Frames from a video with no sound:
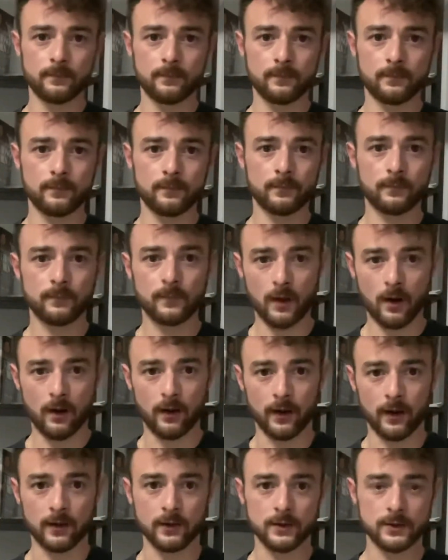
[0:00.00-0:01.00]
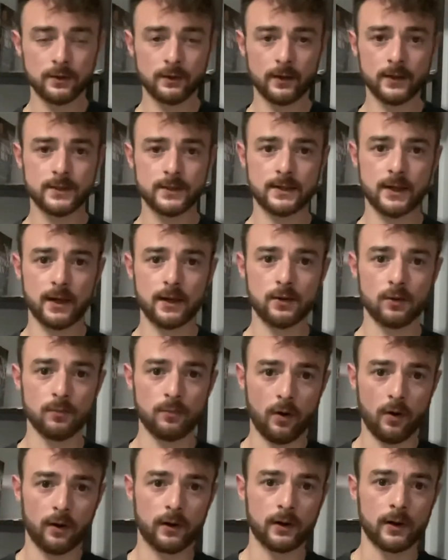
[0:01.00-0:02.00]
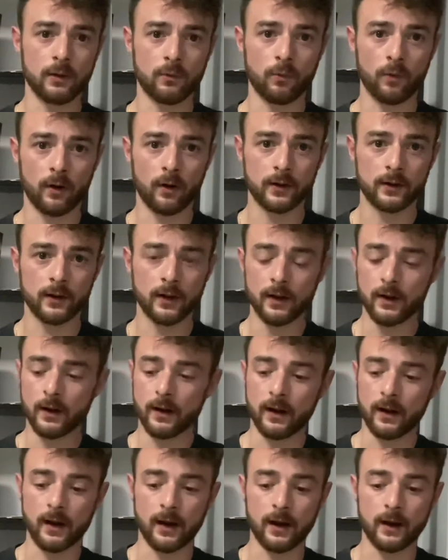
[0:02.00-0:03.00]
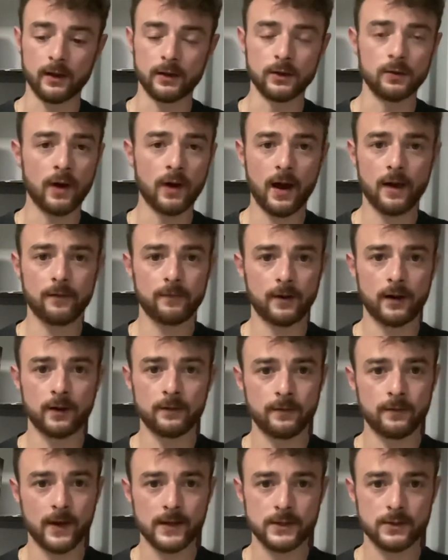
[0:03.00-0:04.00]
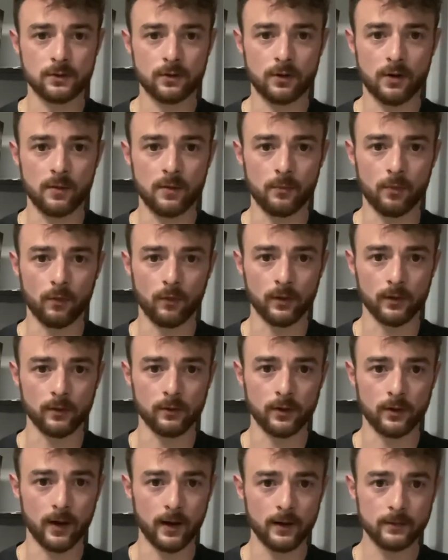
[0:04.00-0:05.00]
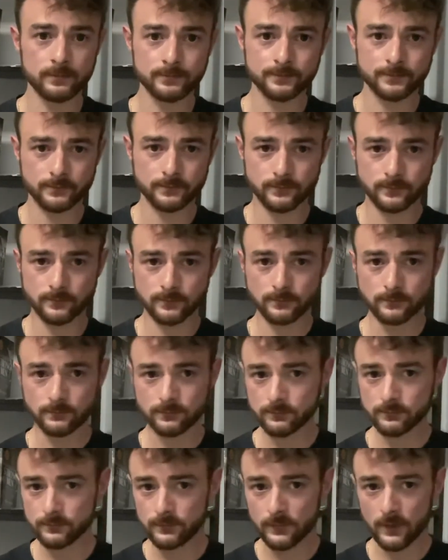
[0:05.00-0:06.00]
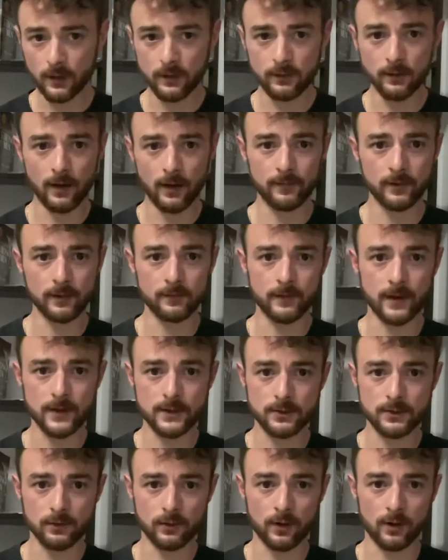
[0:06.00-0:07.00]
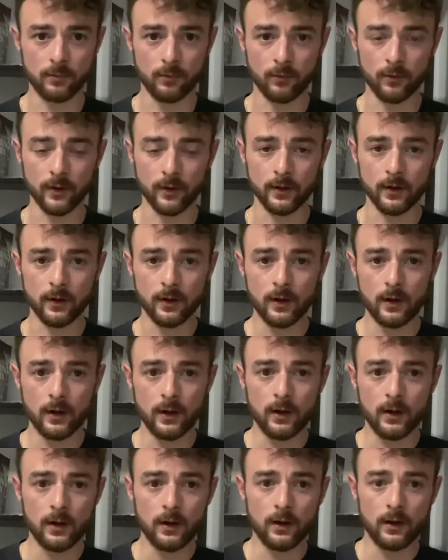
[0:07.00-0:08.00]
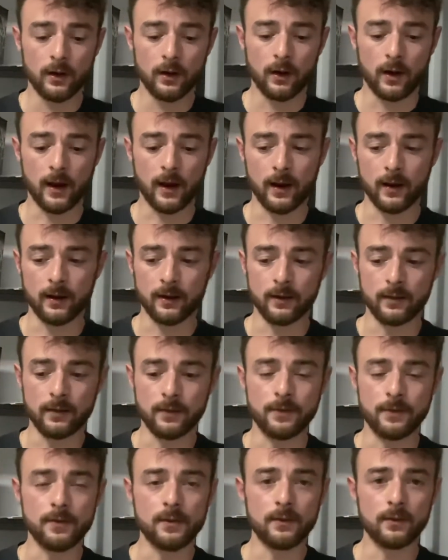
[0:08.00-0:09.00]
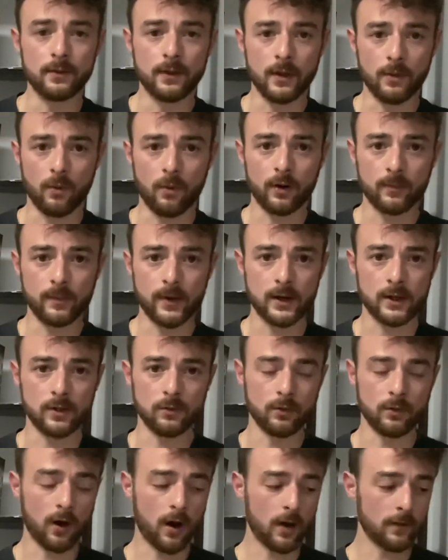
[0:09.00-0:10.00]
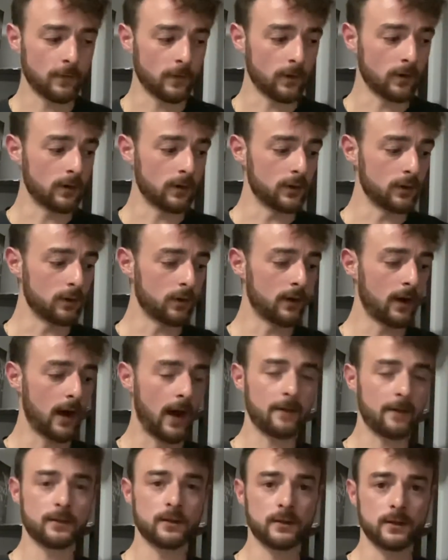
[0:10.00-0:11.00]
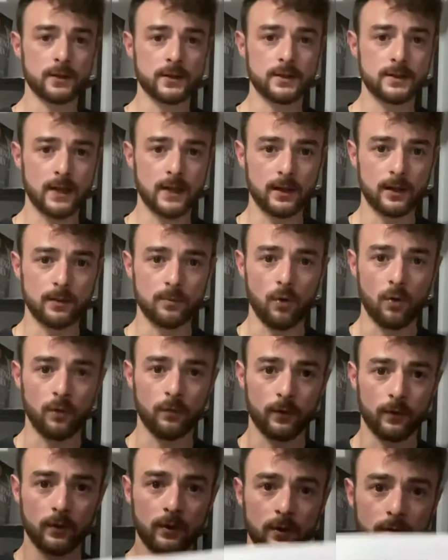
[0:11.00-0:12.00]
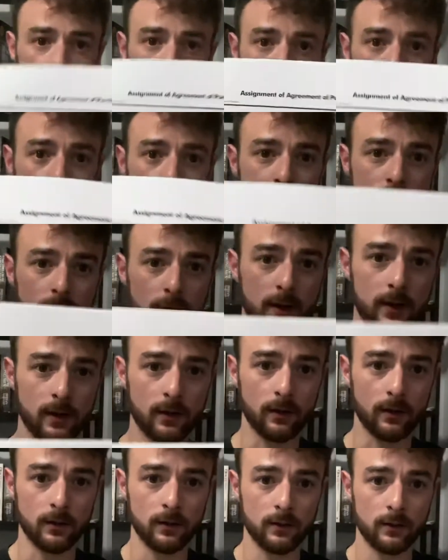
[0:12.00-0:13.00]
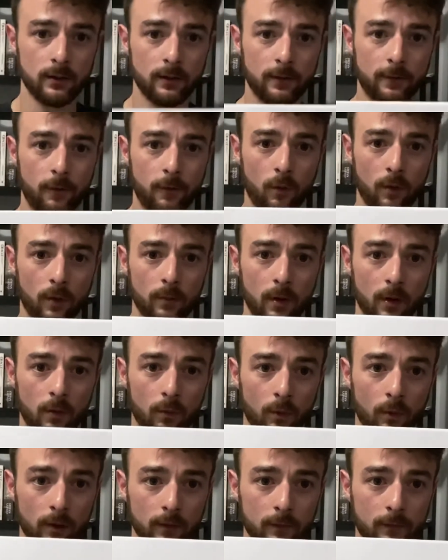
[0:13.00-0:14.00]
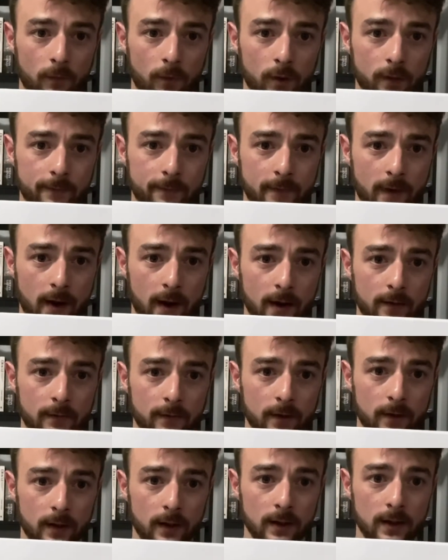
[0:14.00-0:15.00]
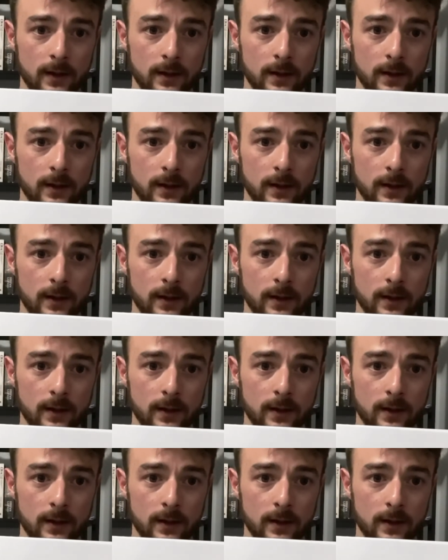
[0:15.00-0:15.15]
right, so let's say your marketing worked and you have an investor on board, okay? You have an investor on board and they want to make you an offer. You're going to have to send them over this right here, Form 145, the